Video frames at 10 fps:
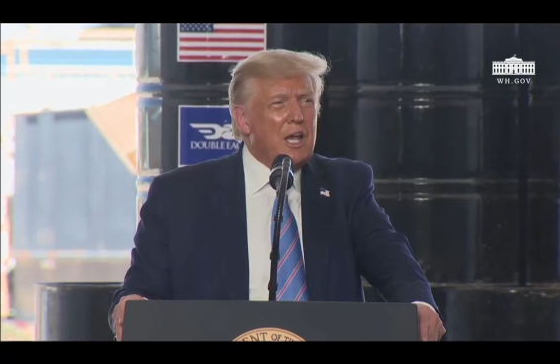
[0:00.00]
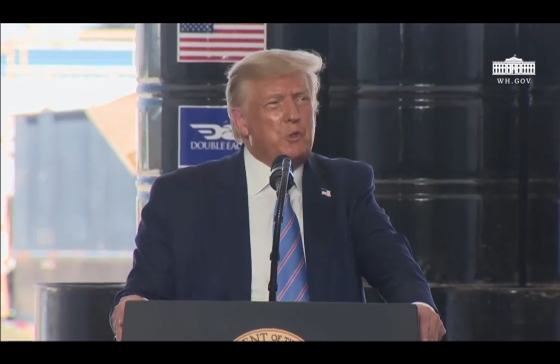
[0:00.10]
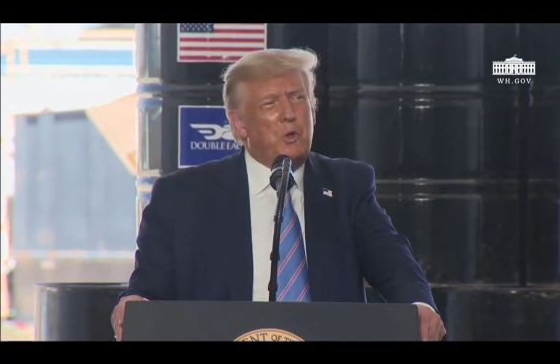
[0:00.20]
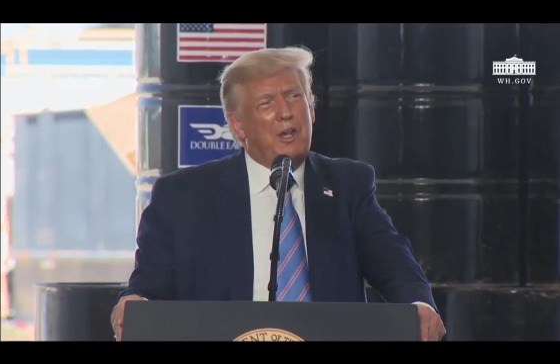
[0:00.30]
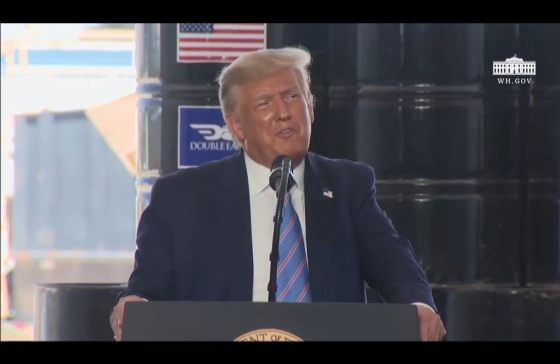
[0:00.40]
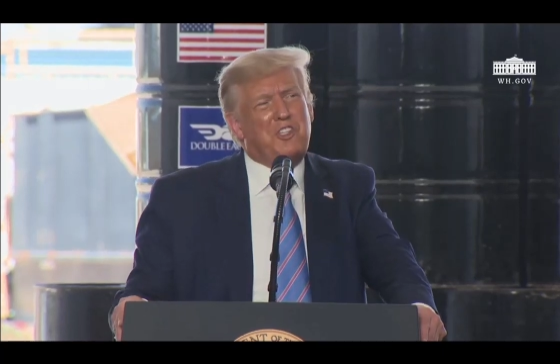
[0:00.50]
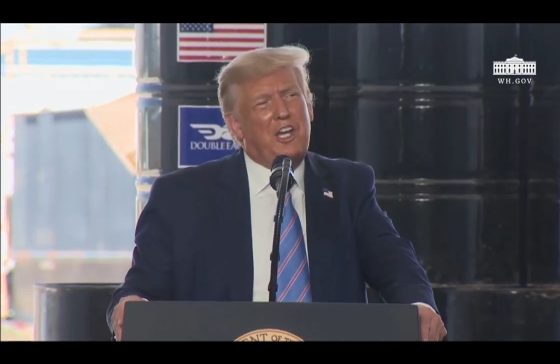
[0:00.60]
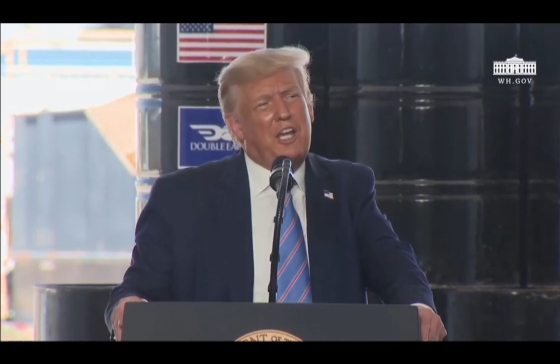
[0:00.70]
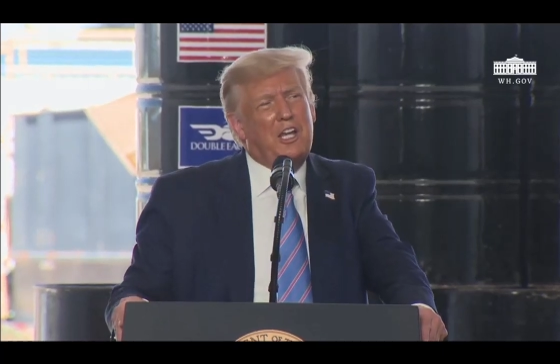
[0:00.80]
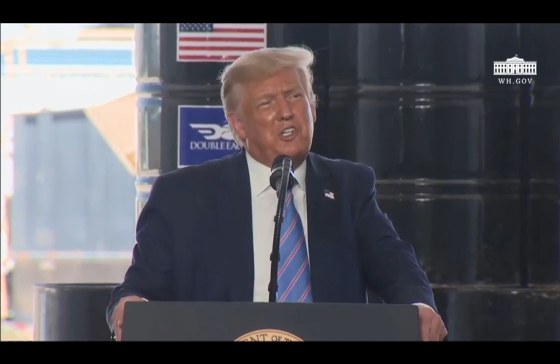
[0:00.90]
As we have
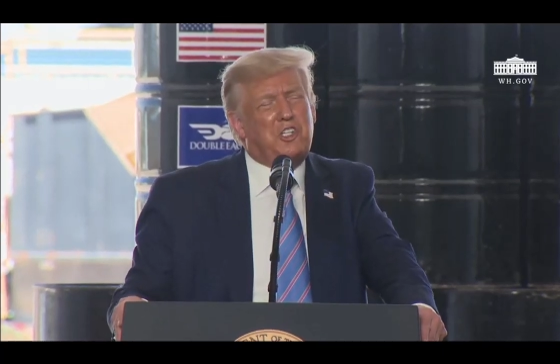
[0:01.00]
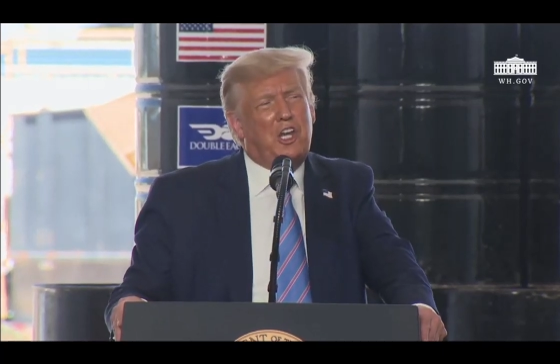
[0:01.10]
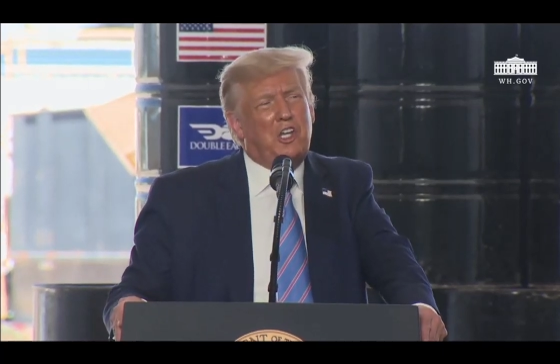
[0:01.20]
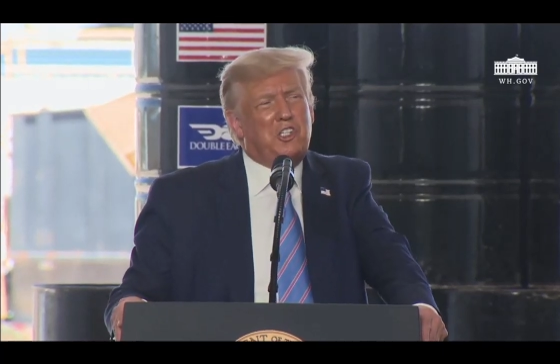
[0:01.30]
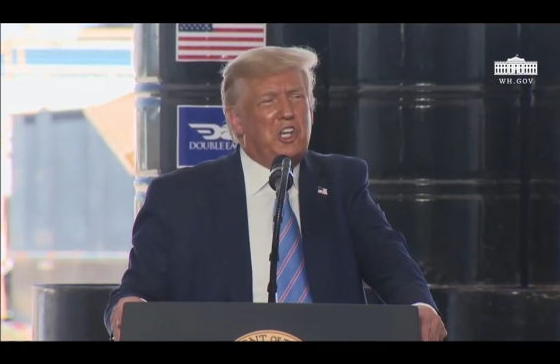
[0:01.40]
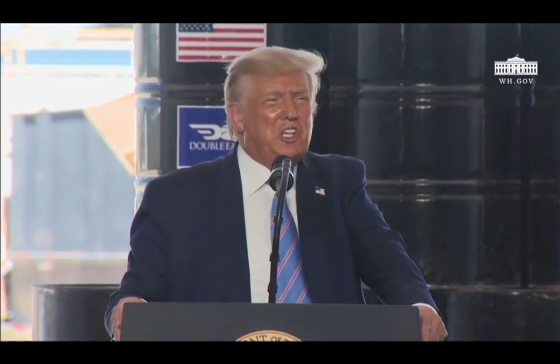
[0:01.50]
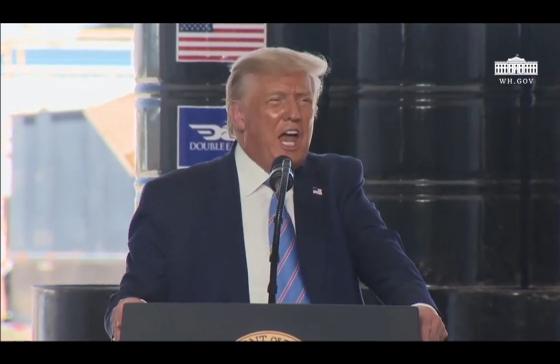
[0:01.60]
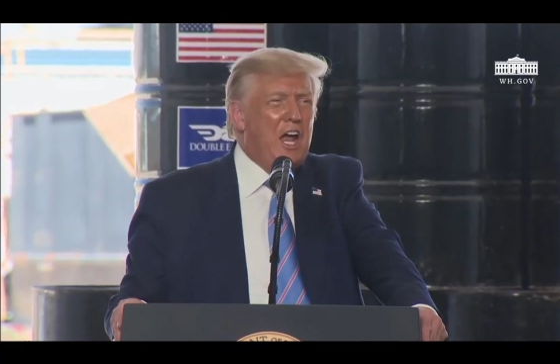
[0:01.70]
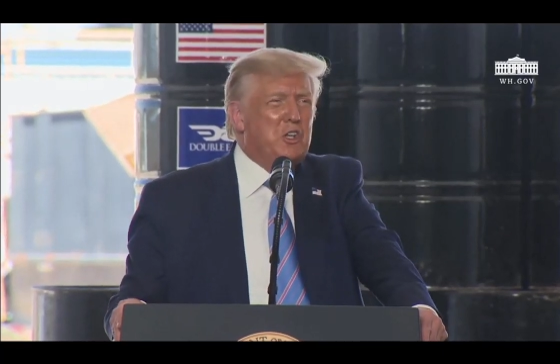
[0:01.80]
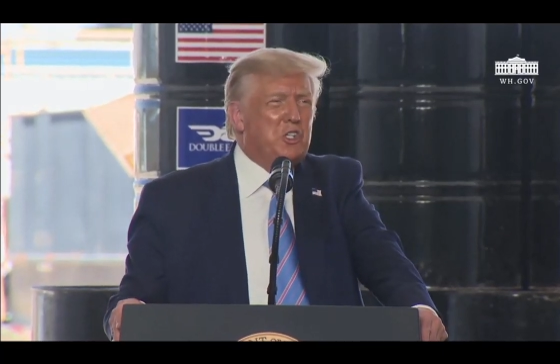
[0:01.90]
seen in cities and
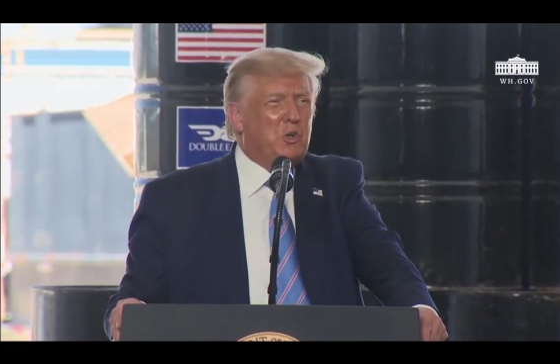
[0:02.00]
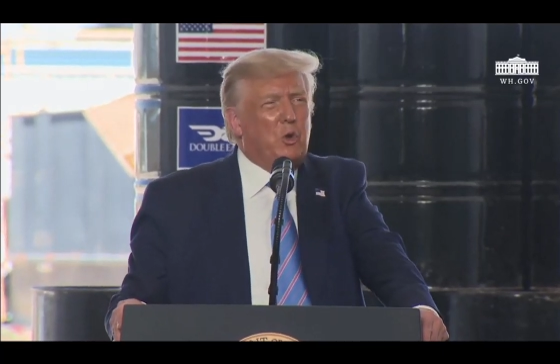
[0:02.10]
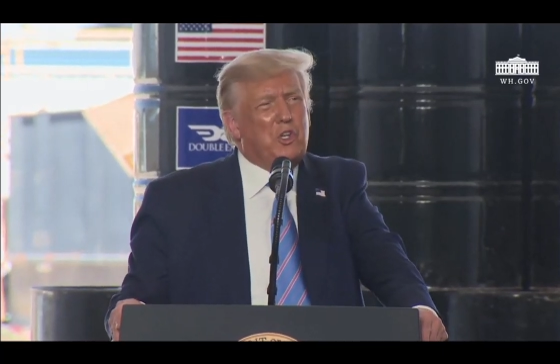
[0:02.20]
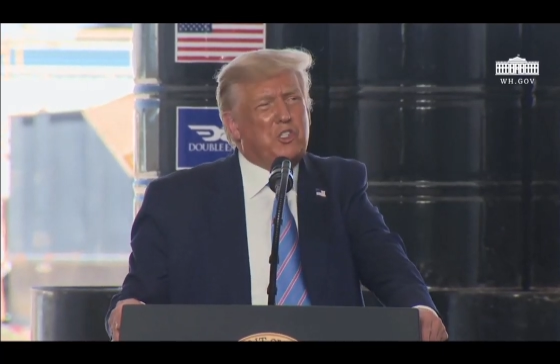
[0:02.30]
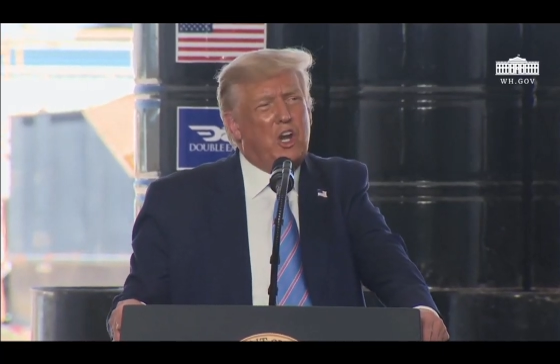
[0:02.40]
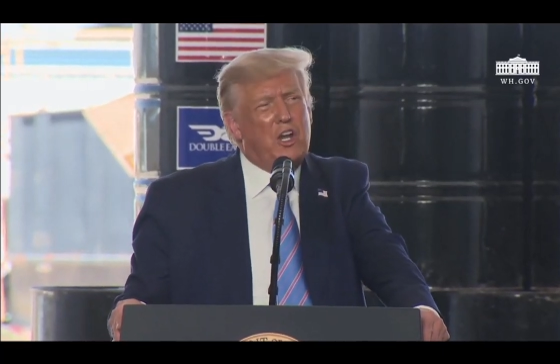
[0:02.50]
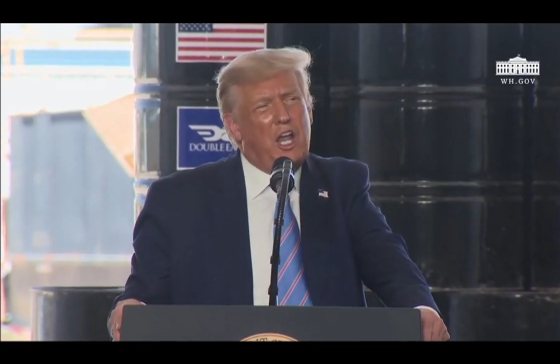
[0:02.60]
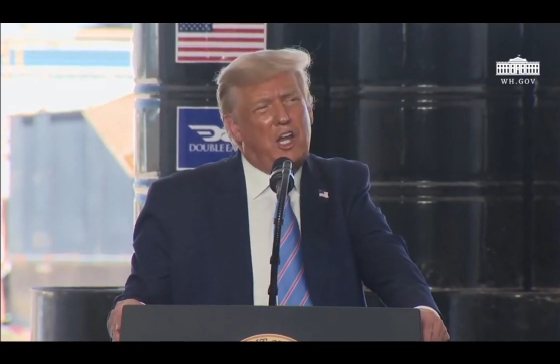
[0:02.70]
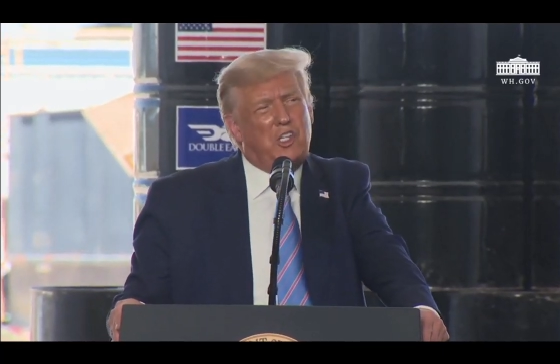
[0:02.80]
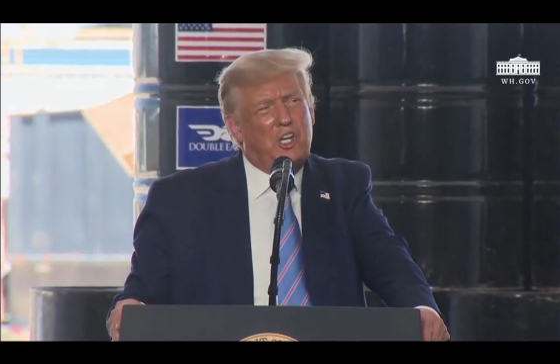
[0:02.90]
towns across our
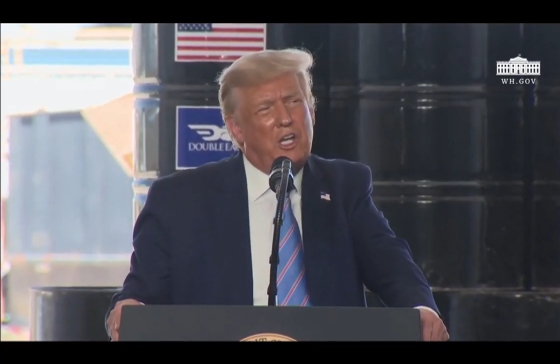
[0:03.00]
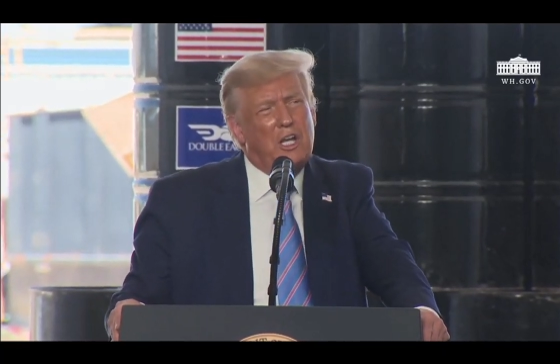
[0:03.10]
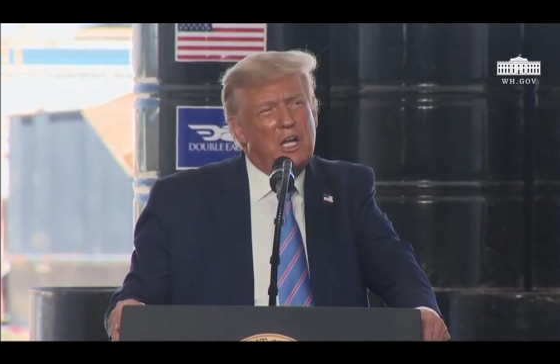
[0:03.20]
nation,